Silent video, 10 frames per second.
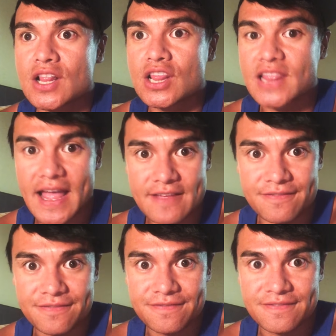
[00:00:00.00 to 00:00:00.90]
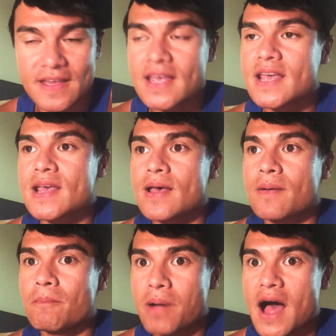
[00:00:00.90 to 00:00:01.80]
life
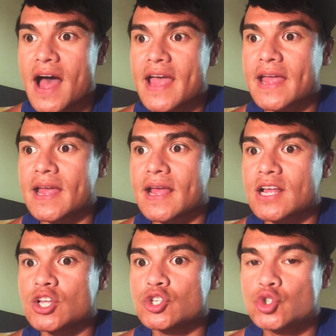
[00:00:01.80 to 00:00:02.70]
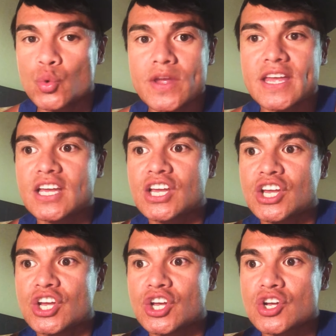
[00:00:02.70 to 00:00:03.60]
by doing
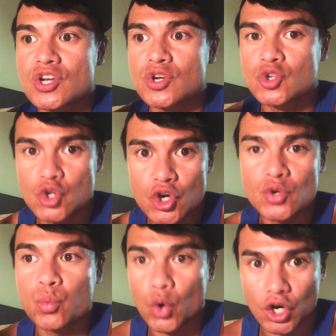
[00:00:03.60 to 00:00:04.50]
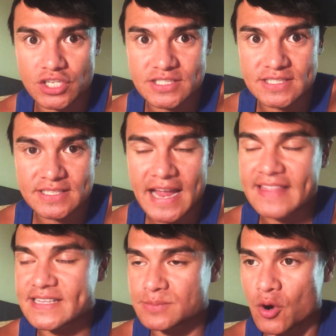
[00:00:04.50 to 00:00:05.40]
good works
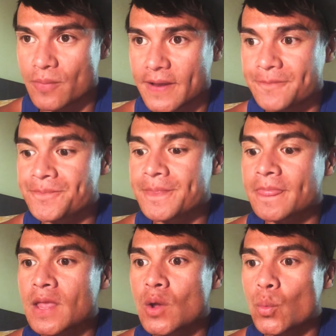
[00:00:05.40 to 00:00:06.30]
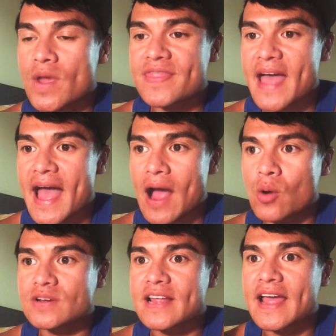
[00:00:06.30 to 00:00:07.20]
at this moment
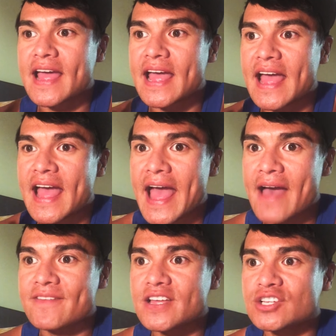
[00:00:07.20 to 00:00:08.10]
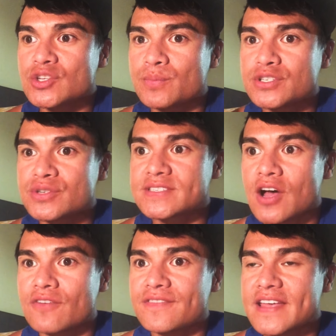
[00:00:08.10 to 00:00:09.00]
without having to put
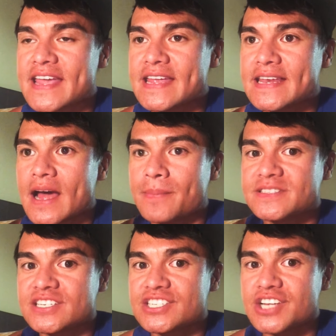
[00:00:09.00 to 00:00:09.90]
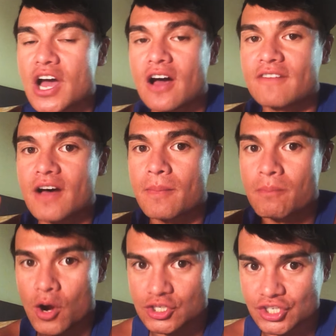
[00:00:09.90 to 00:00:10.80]
yourself in a position of a
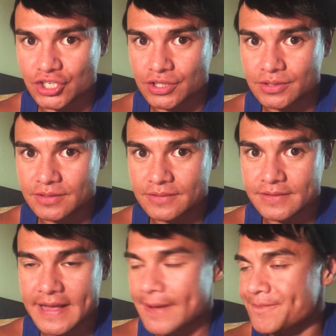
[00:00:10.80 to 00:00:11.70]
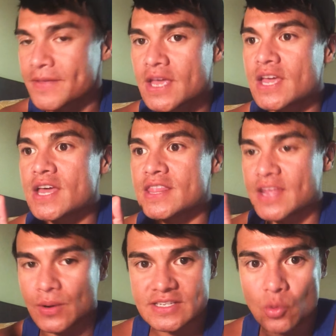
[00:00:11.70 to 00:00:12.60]
martyr, yeah?
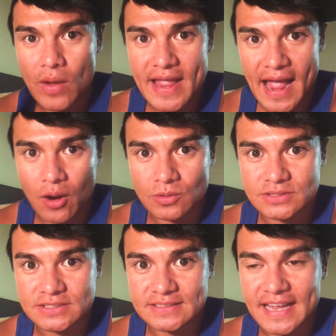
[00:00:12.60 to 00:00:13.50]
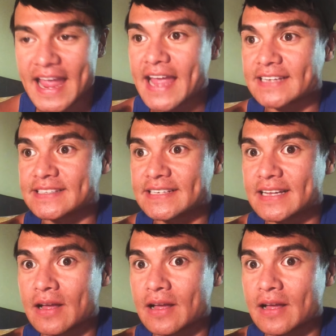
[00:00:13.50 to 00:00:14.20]
There is a way out. And